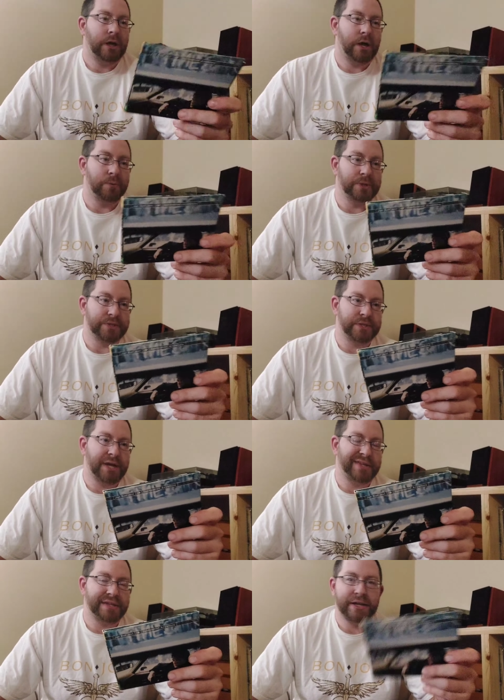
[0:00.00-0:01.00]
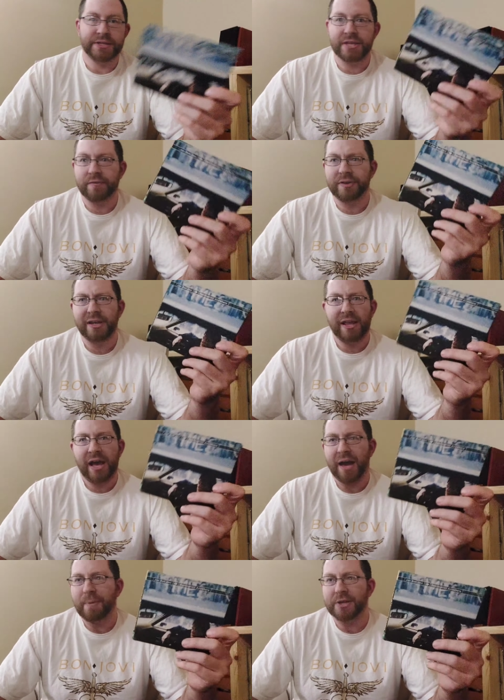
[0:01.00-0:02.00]
uh, released in 1997.
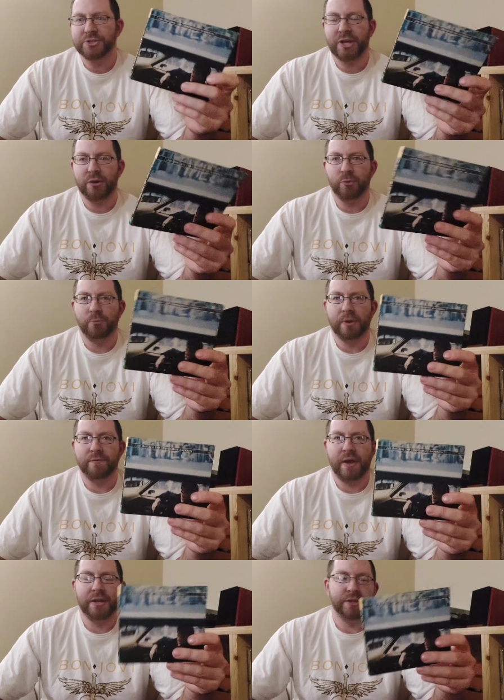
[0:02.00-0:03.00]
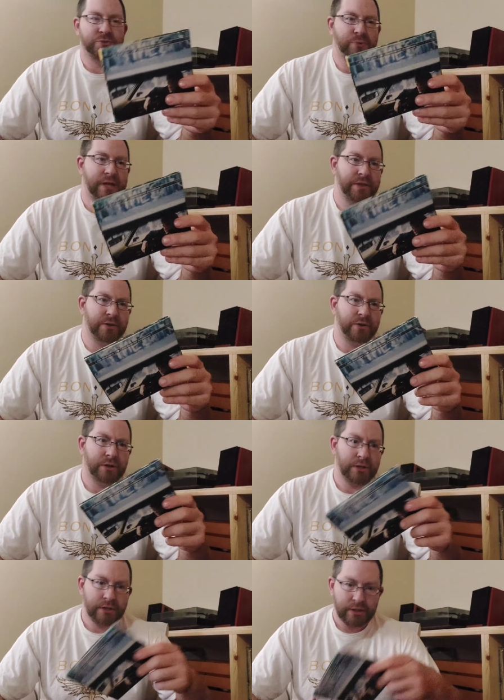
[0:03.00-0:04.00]
I'm actually not a real big fan of this one either.
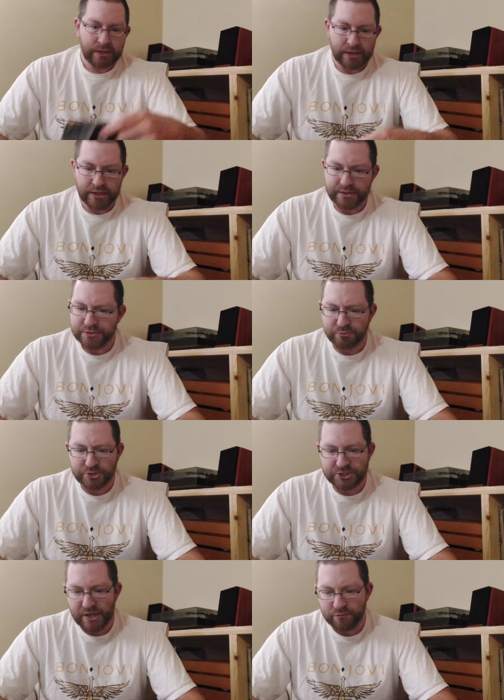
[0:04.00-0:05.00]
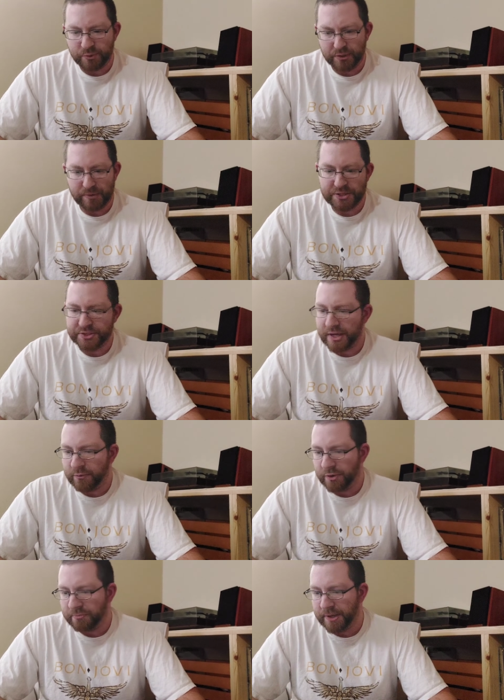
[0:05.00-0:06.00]
Uh, this one just never really resonated
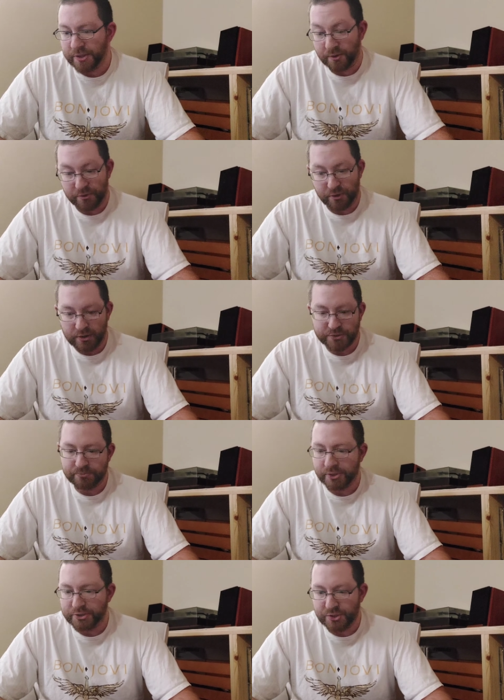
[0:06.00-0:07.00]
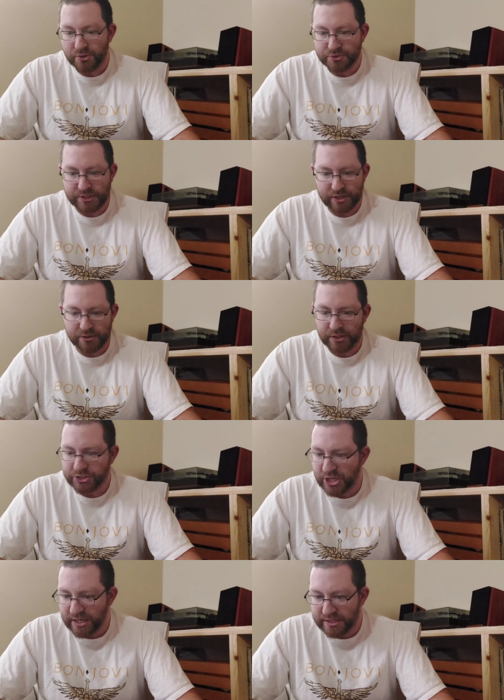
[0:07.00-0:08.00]
with me, though there are some good songs on here, like
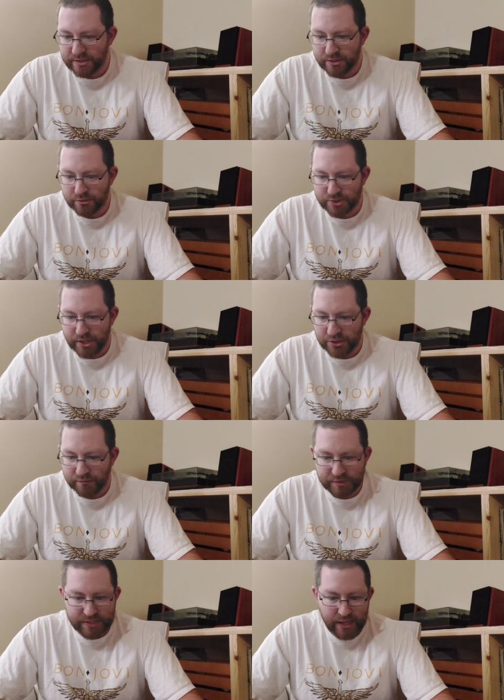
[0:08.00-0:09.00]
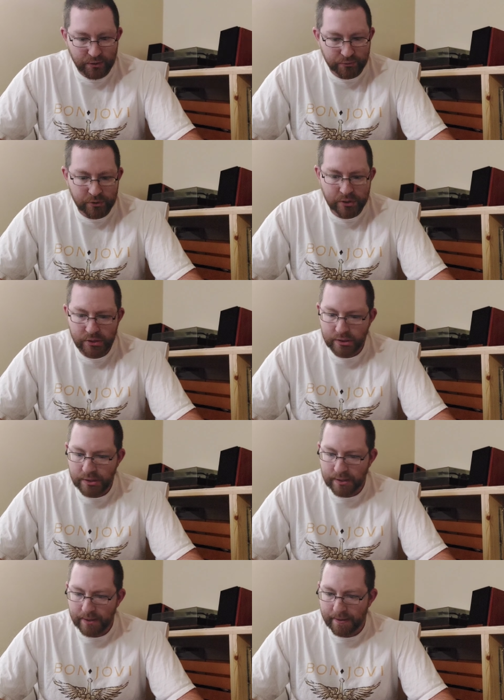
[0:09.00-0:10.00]
Janie Don't Take Love to Town.
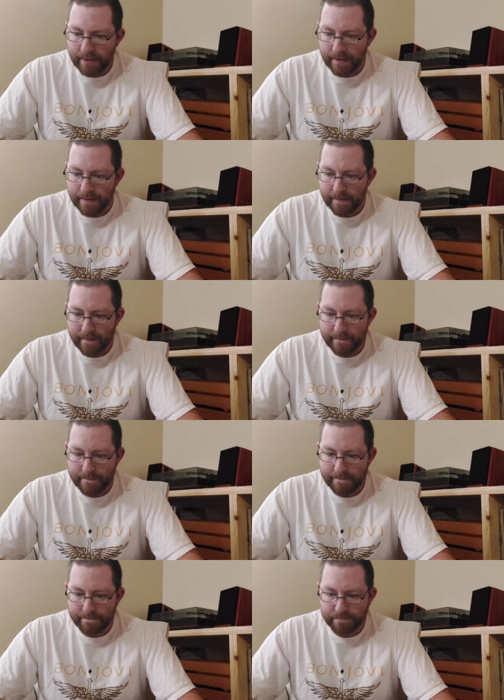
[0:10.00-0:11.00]
Um,